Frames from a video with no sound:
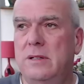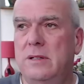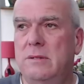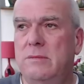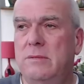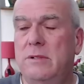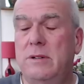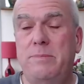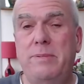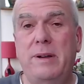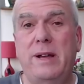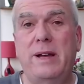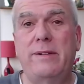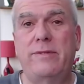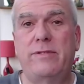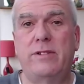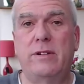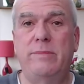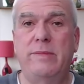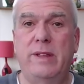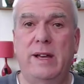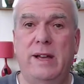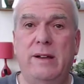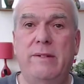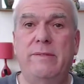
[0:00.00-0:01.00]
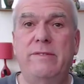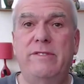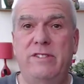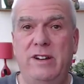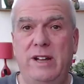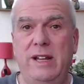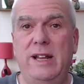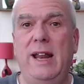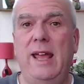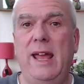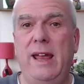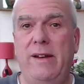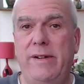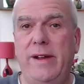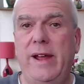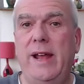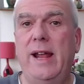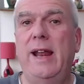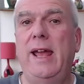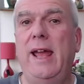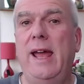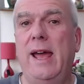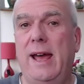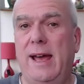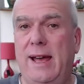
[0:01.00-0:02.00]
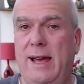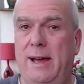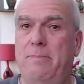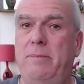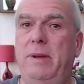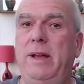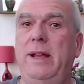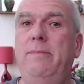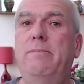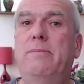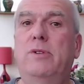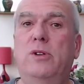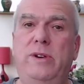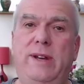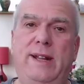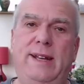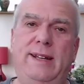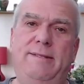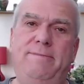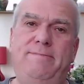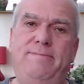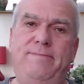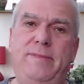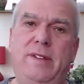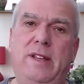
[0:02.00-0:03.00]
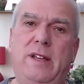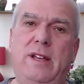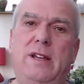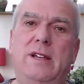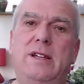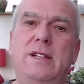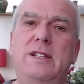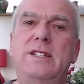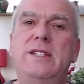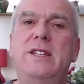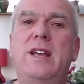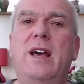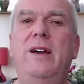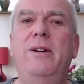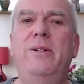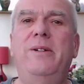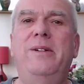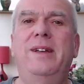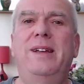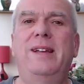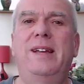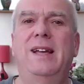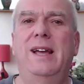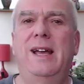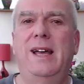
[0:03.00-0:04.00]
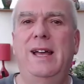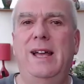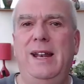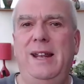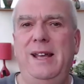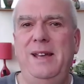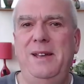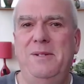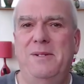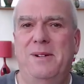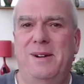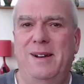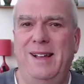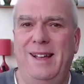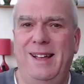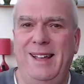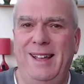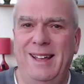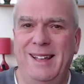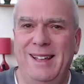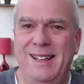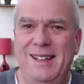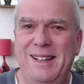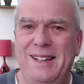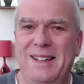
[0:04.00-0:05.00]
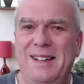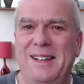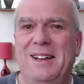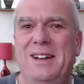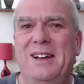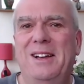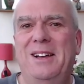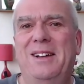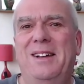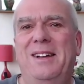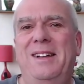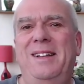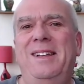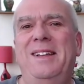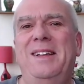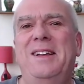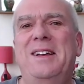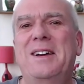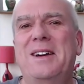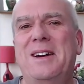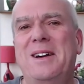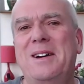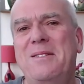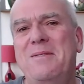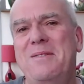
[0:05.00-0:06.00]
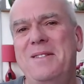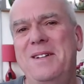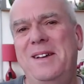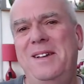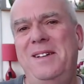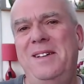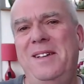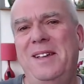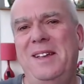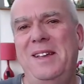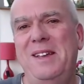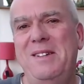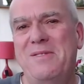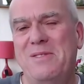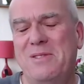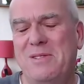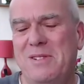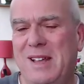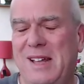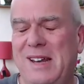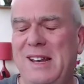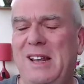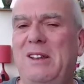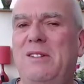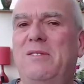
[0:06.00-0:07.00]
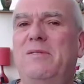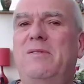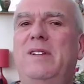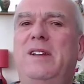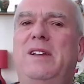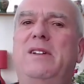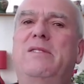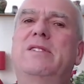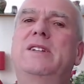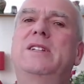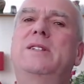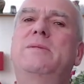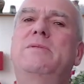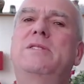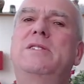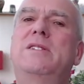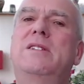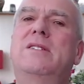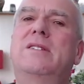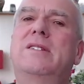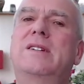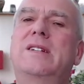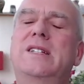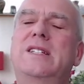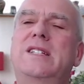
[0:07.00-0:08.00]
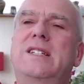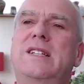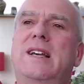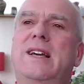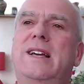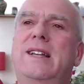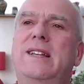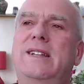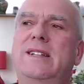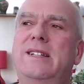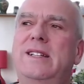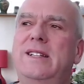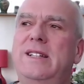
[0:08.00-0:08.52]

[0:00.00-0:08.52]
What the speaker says: Well, apart from that, I'm really a really happy bunny. So anyway, I hope you've all had a lovely Christmas, like I said,